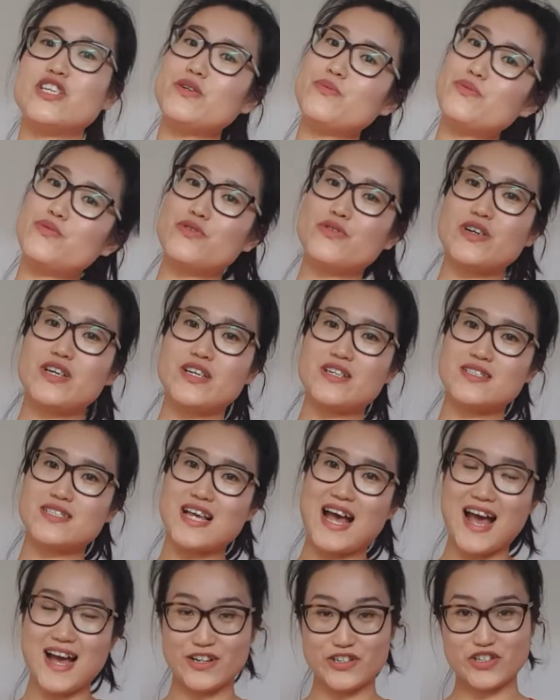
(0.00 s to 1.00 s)
tea brewing
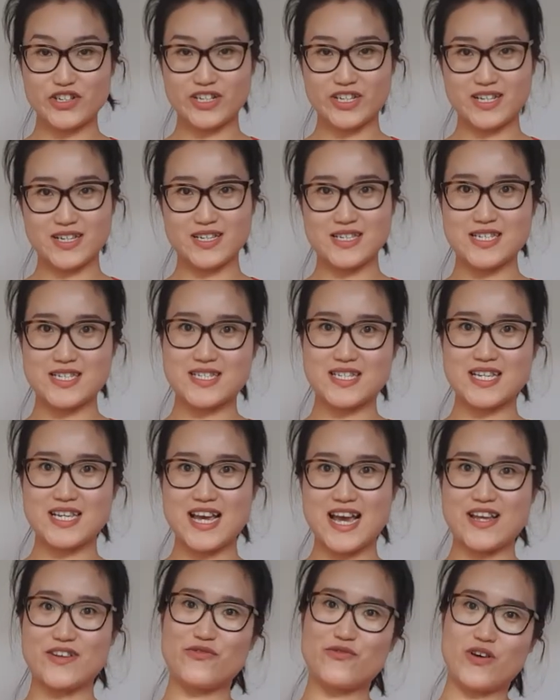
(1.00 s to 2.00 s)
is actually an
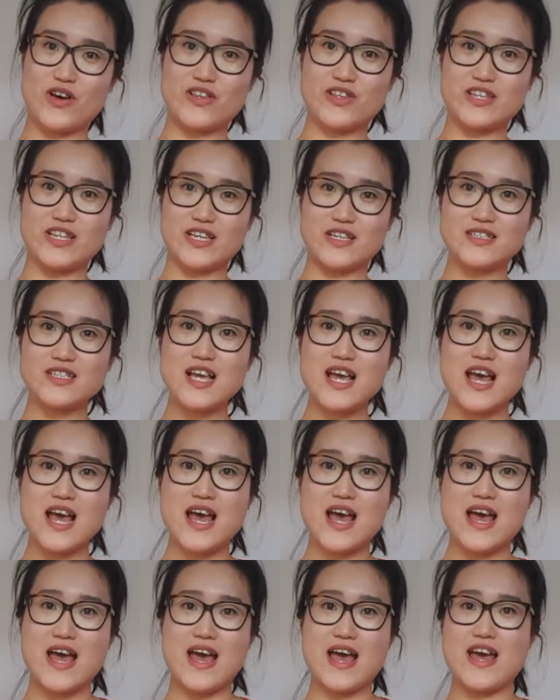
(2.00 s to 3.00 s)
easy and fun thing
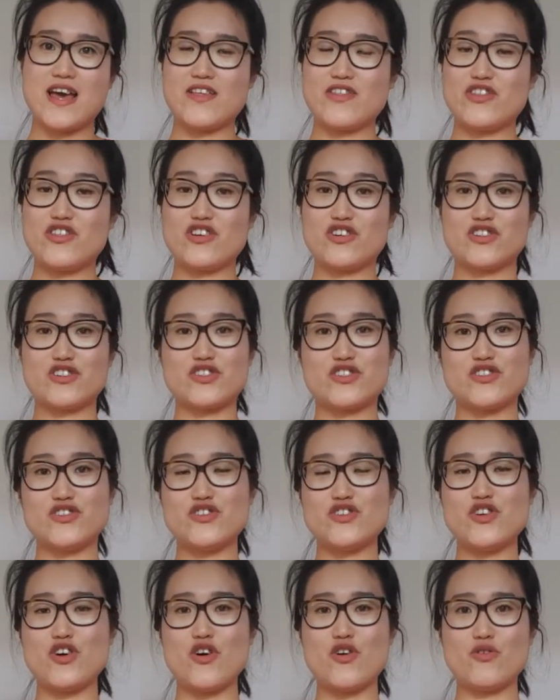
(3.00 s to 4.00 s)
and there's
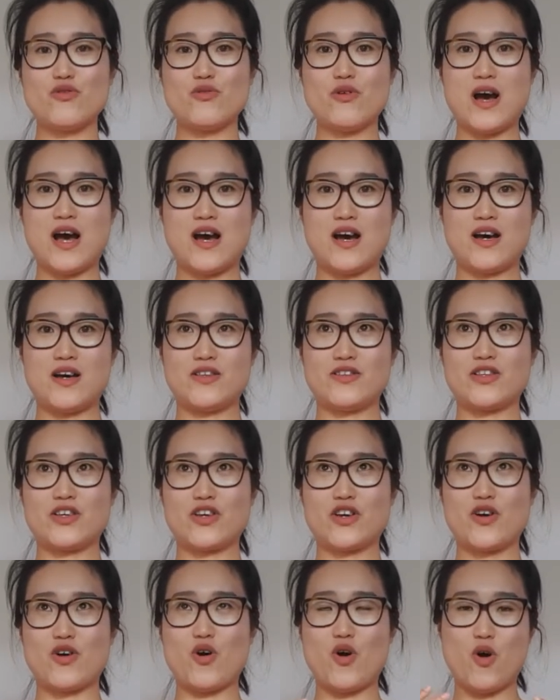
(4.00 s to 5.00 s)
no uh,
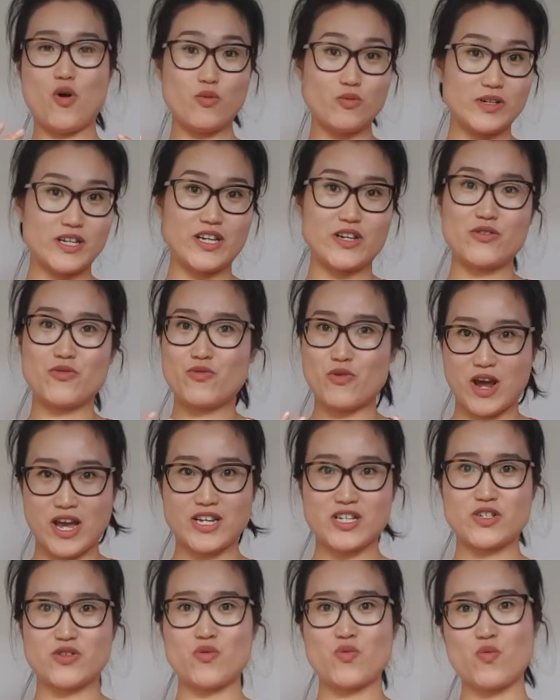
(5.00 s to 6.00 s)
the only
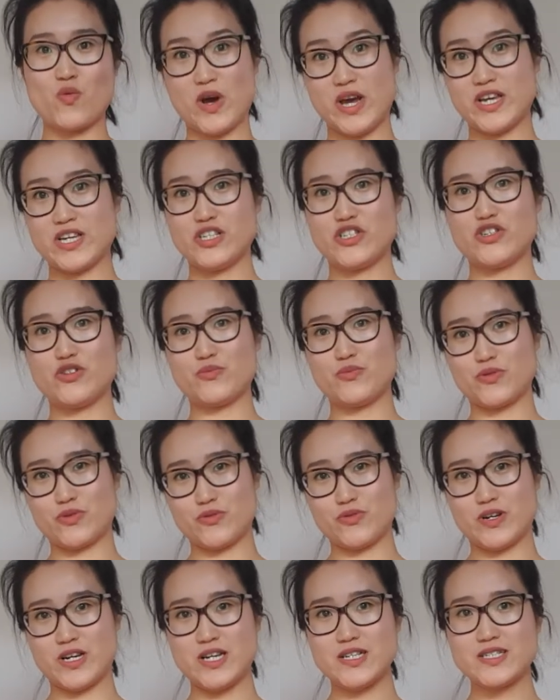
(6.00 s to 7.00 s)
right way to
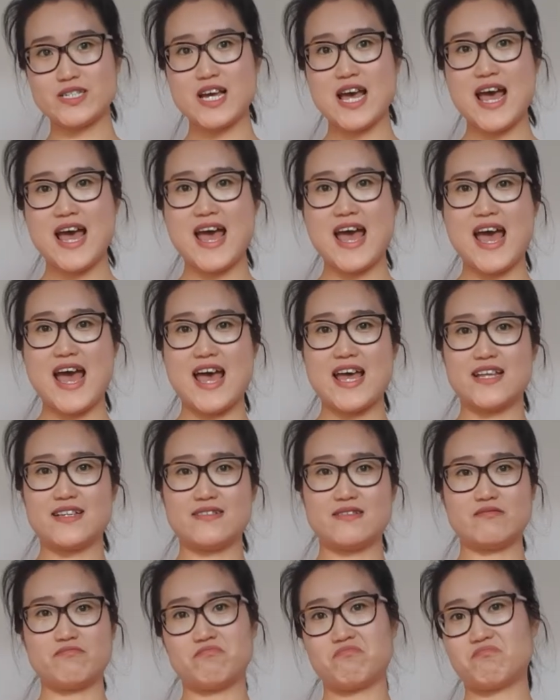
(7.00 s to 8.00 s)
brew it
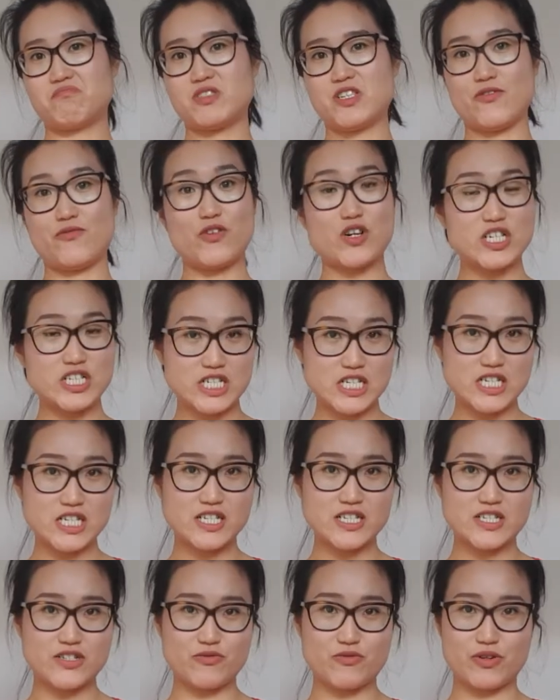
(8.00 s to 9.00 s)
and different
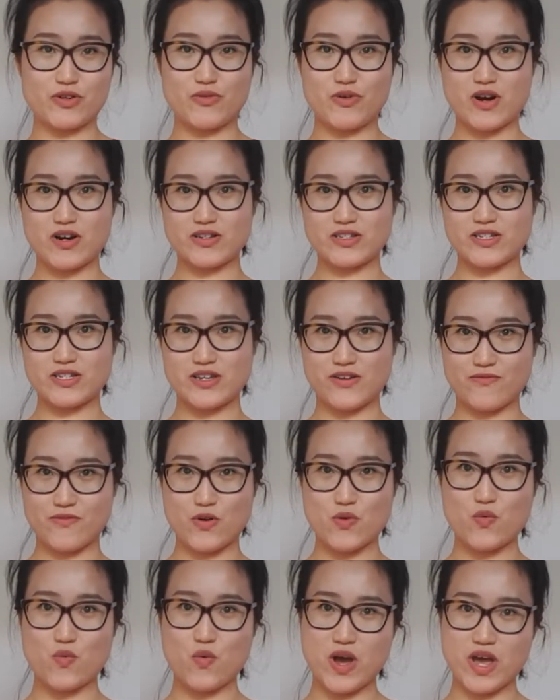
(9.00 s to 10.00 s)
teas requires
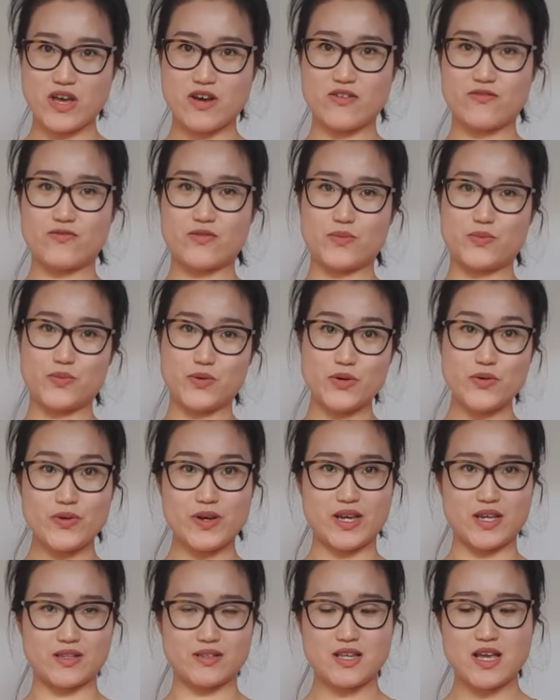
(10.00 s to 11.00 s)
different way of
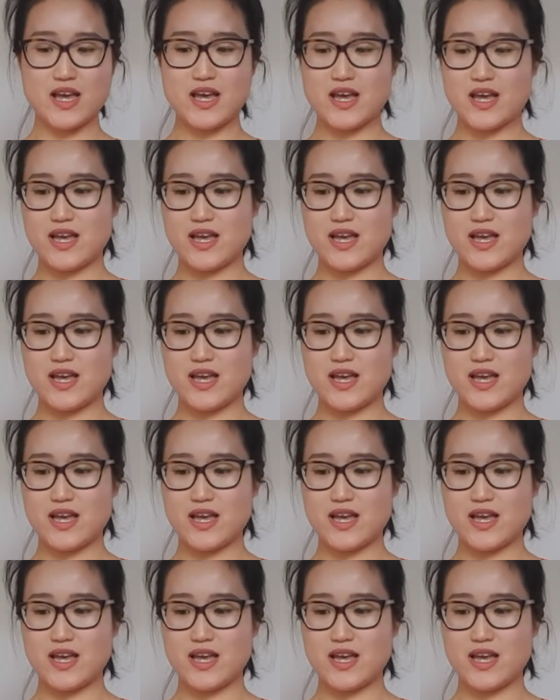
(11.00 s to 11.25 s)
brewing